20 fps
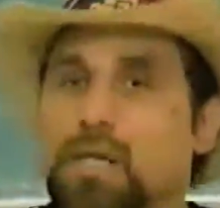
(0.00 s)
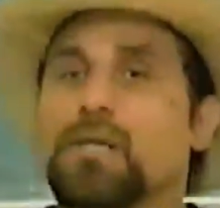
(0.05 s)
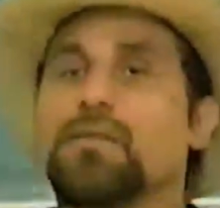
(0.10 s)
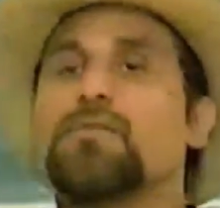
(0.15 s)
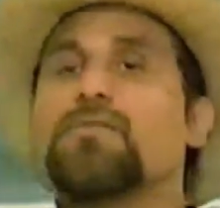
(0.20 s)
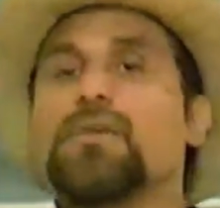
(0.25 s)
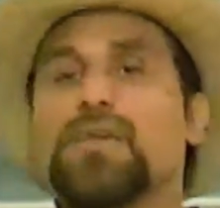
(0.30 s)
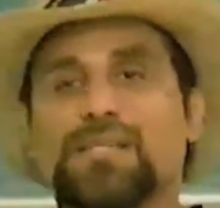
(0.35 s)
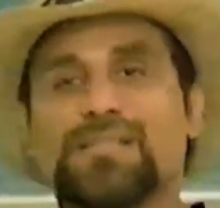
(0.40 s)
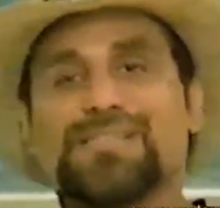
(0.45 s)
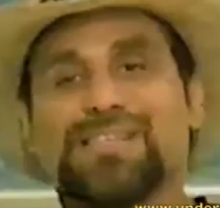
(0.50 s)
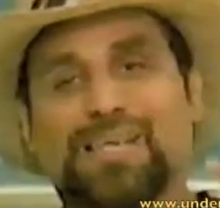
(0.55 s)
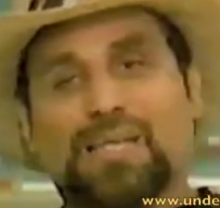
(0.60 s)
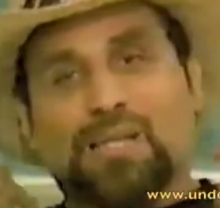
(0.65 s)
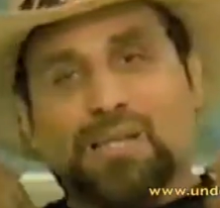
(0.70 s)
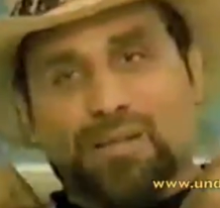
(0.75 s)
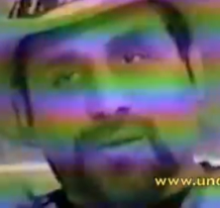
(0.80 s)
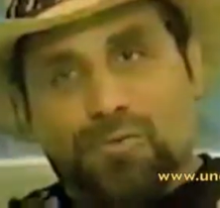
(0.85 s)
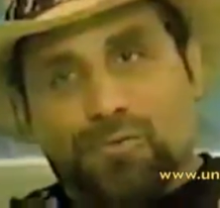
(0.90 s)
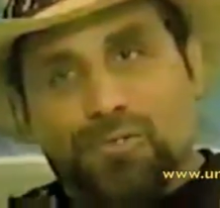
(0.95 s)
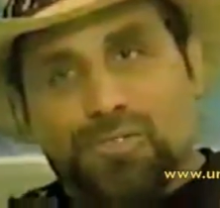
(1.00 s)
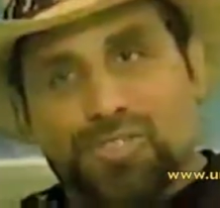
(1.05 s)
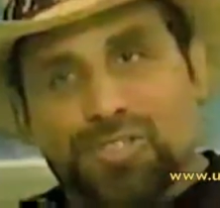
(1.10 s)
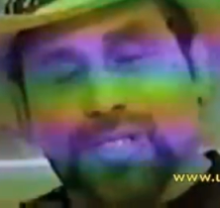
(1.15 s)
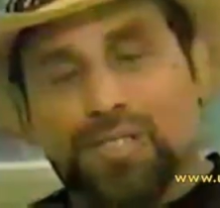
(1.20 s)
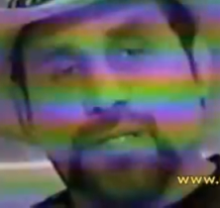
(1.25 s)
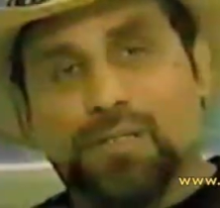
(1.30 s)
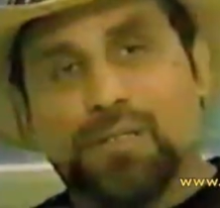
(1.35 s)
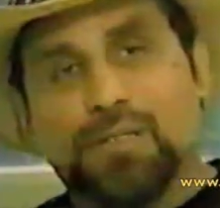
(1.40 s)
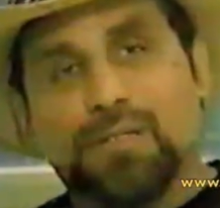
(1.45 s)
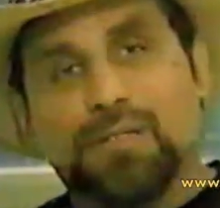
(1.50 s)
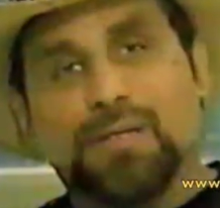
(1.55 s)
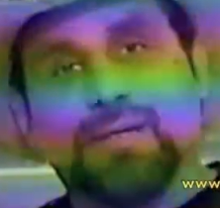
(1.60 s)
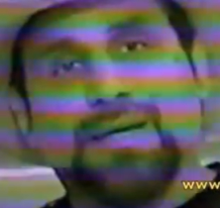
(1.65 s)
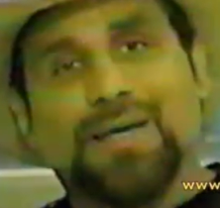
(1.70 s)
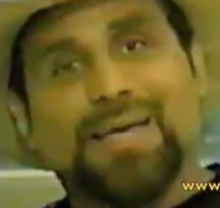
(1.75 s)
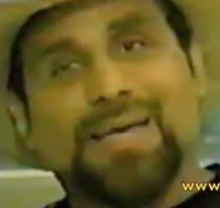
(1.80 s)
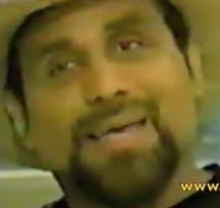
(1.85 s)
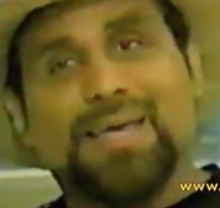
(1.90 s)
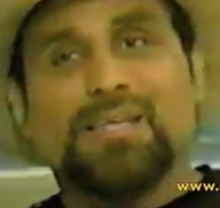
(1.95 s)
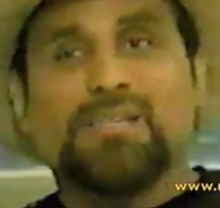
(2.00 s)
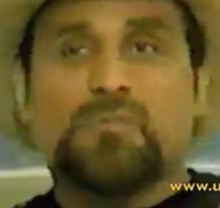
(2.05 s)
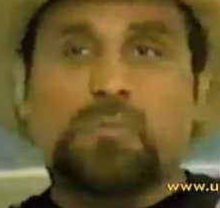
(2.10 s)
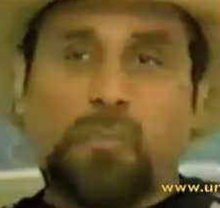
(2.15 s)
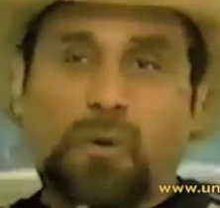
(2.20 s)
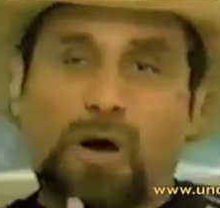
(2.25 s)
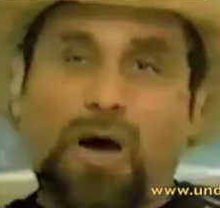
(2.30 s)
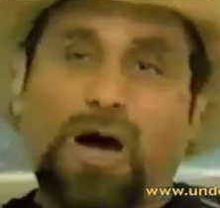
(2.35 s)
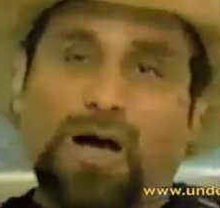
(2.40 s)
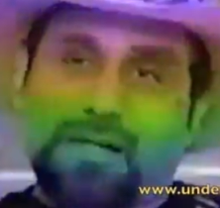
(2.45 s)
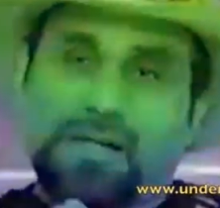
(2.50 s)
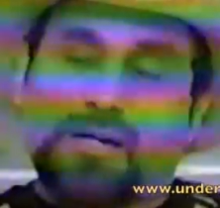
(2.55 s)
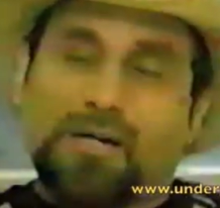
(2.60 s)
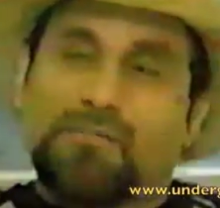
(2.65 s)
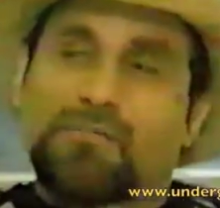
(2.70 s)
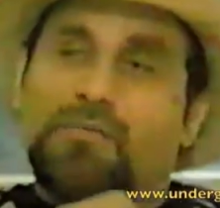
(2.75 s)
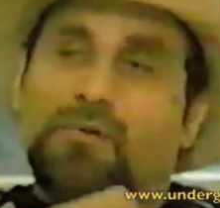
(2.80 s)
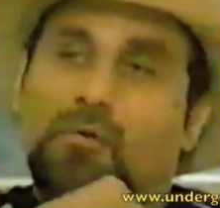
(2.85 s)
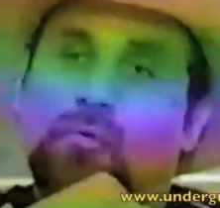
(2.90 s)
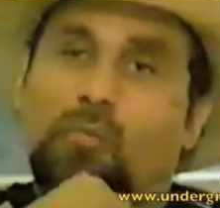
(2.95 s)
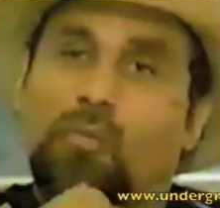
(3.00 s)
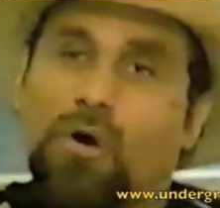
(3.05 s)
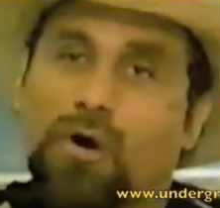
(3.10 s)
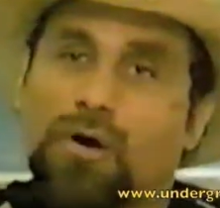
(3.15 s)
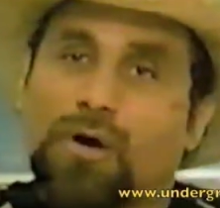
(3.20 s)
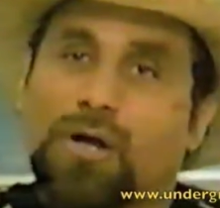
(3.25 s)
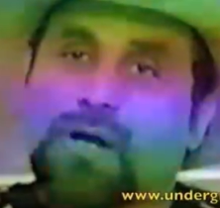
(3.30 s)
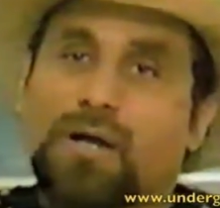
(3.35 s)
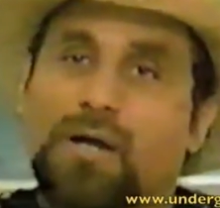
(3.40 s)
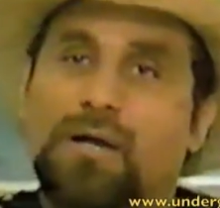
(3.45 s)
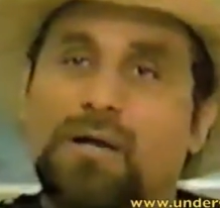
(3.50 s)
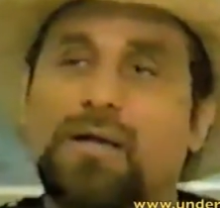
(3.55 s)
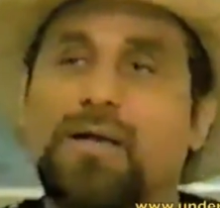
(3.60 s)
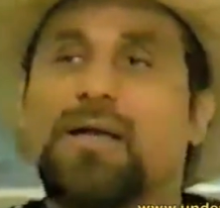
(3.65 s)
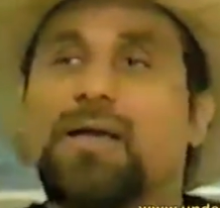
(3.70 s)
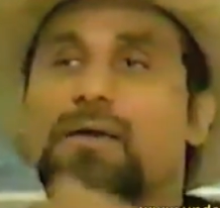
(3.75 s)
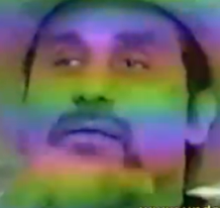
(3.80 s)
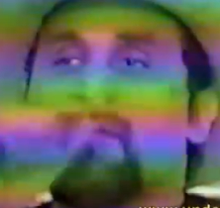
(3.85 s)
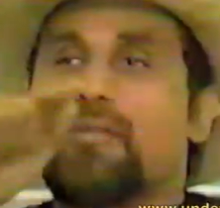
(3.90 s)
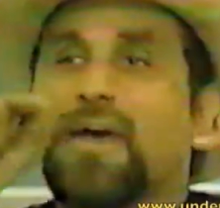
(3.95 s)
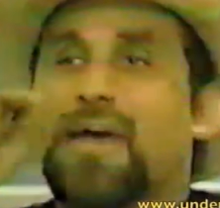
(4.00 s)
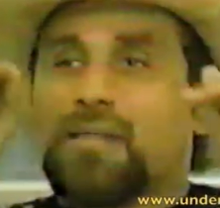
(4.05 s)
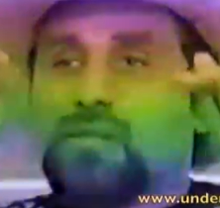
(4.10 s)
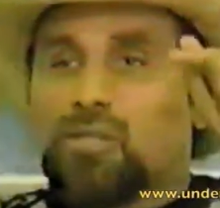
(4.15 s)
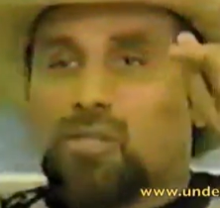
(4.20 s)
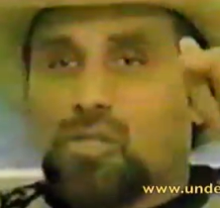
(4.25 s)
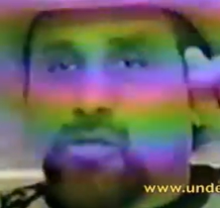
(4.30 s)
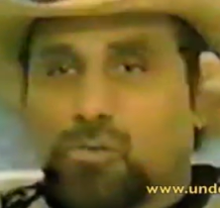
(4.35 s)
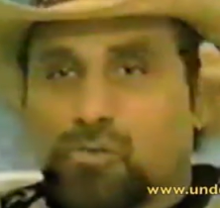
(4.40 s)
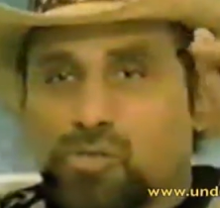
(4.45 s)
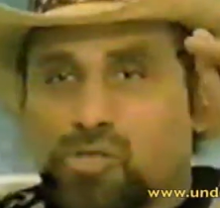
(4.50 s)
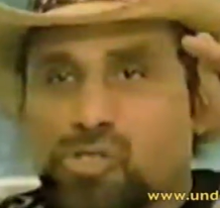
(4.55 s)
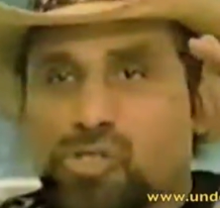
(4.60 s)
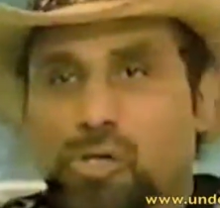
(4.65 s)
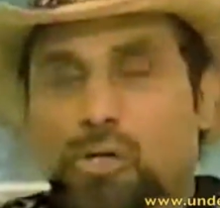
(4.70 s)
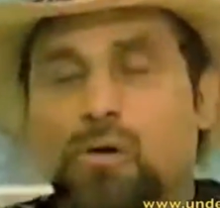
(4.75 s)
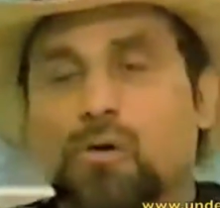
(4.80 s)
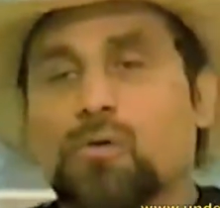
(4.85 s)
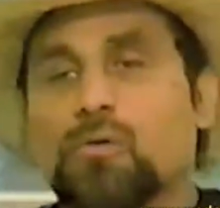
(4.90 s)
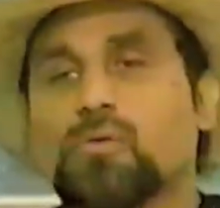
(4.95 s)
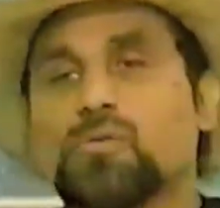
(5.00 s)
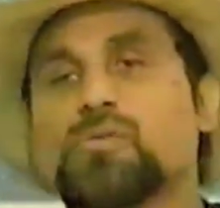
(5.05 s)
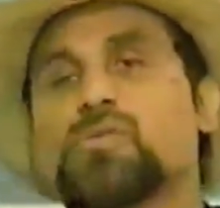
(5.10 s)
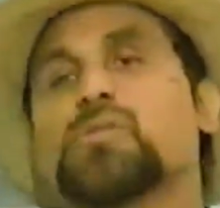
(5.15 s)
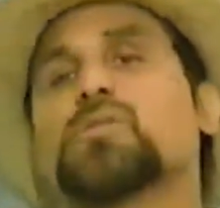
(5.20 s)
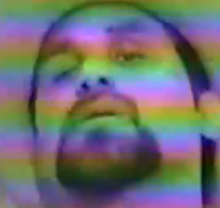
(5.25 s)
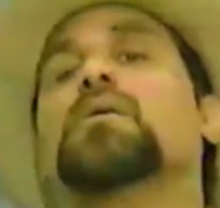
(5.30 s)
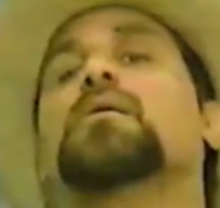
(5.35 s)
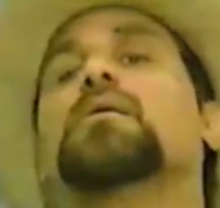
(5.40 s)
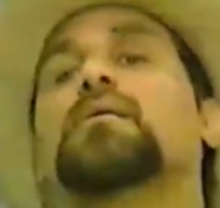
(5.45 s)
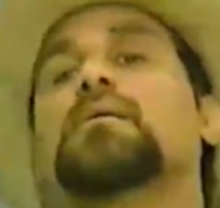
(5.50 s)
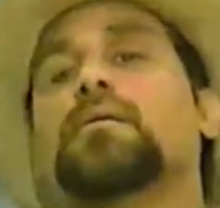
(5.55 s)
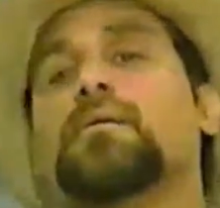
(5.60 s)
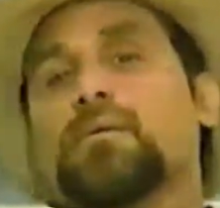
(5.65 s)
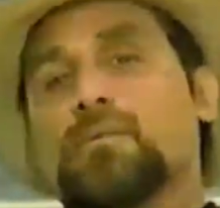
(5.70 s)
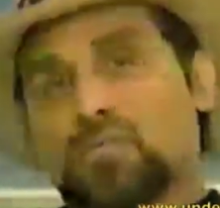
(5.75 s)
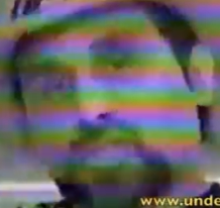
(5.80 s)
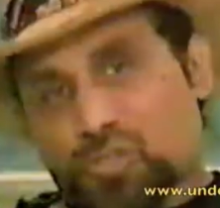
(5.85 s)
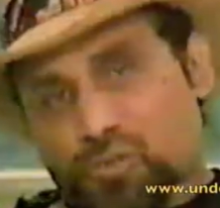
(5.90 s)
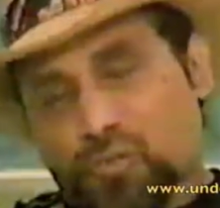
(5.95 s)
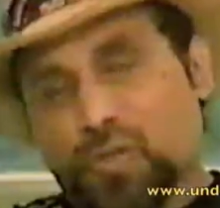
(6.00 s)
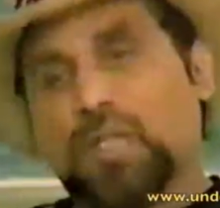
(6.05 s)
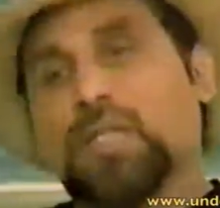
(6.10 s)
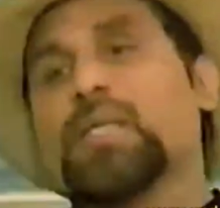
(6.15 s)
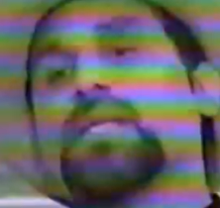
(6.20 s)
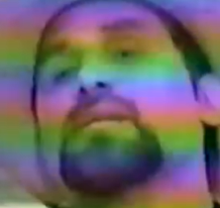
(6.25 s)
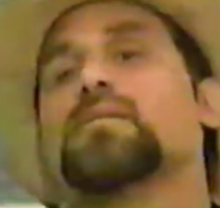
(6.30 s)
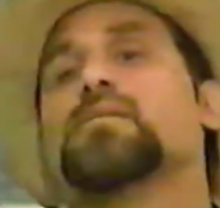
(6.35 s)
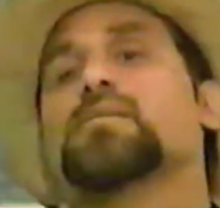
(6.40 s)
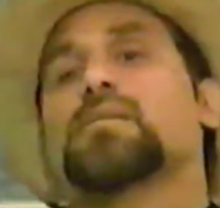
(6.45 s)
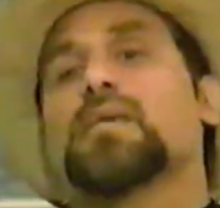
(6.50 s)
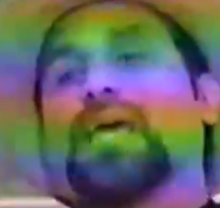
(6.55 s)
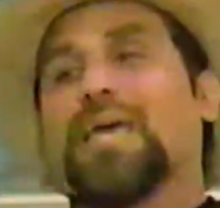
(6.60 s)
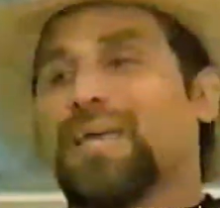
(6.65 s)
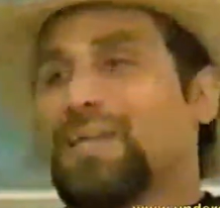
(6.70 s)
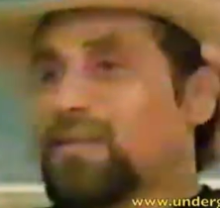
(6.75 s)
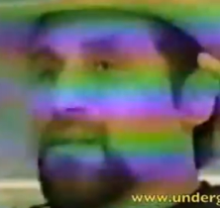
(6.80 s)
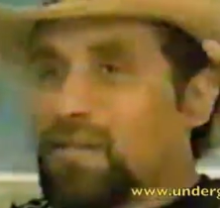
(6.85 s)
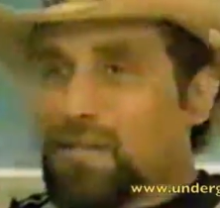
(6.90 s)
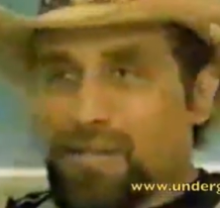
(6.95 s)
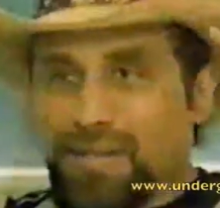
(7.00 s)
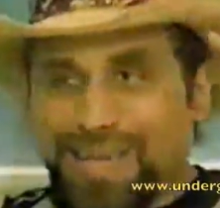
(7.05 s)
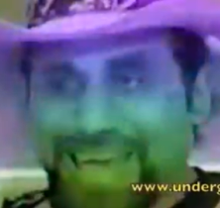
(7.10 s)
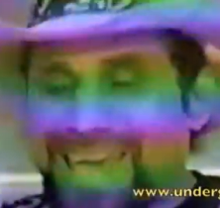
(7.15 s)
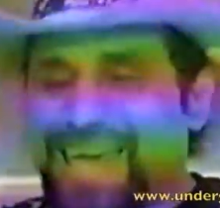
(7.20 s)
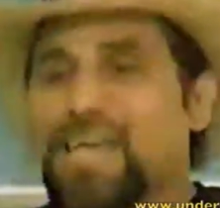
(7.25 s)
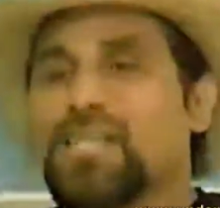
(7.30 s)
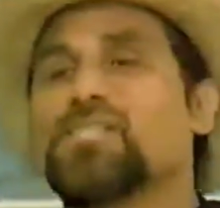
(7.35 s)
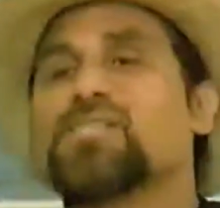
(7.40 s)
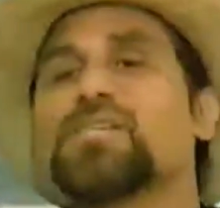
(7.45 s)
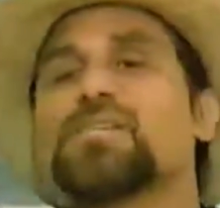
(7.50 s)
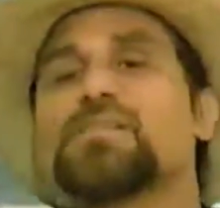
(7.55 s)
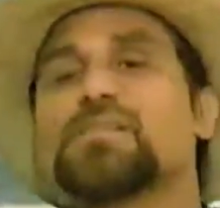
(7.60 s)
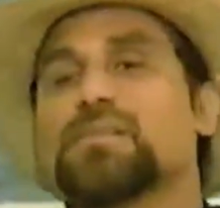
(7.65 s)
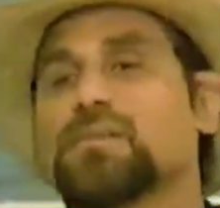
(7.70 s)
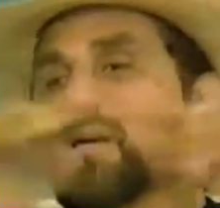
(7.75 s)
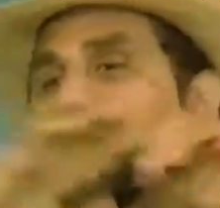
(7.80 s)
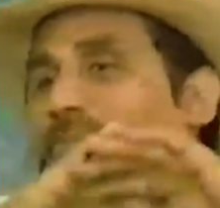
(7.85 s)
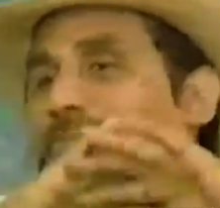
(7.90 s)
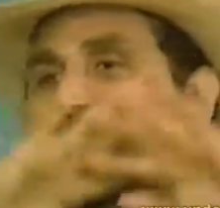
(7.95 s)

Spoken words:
This illusion is part of the work that you chose trillions and ages,